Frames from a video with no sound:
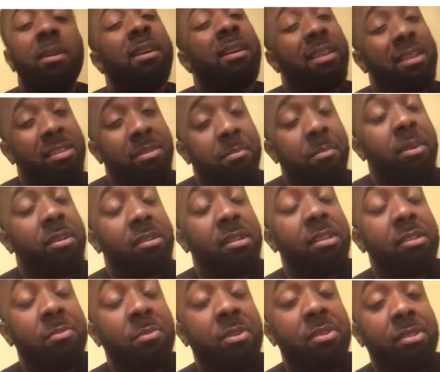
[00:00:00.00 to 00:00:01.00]

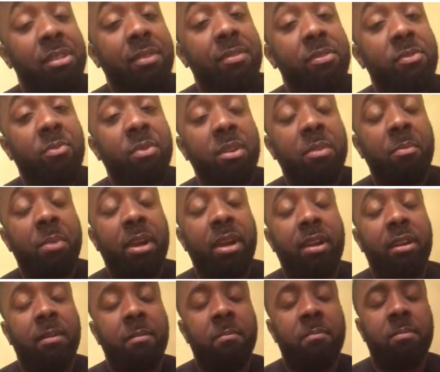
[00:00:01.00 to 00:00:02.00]
It's much different when you're
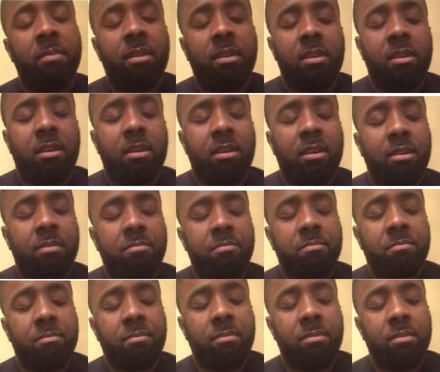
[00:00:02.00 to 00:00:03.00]
married.
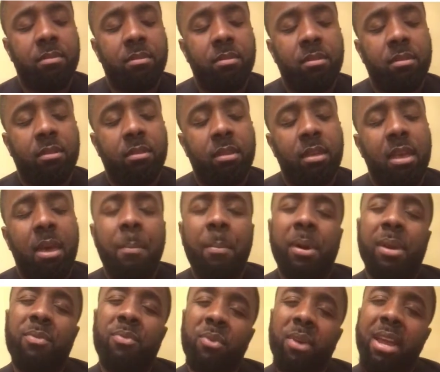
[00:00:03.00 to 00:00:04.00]

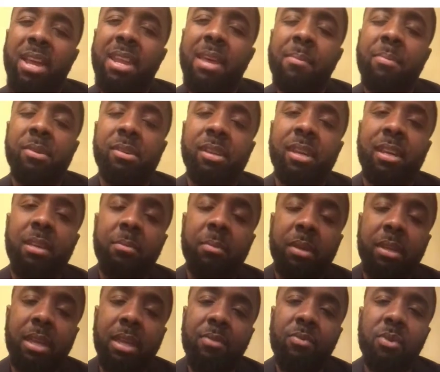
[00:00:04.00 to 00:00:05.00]
But if we're in that
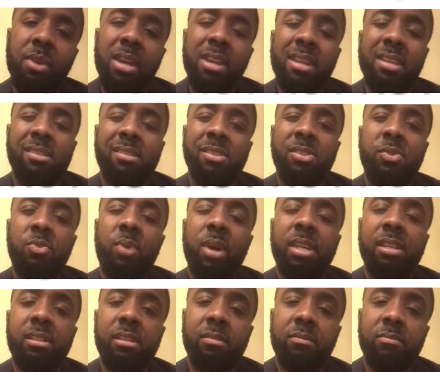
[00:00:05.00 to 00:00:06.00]
predicament, if we're in that
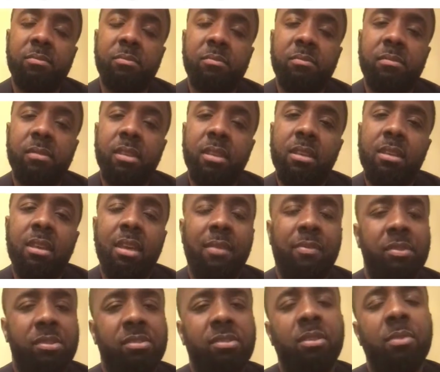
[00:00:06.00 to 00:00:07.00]
situation,
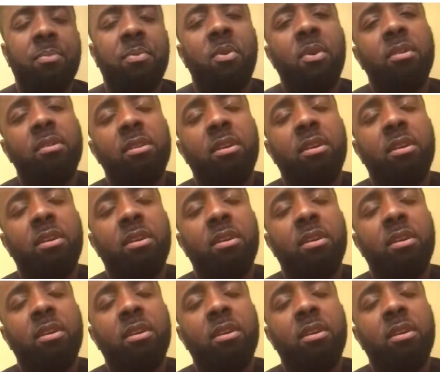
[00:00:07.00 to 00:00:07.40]
if it's to the point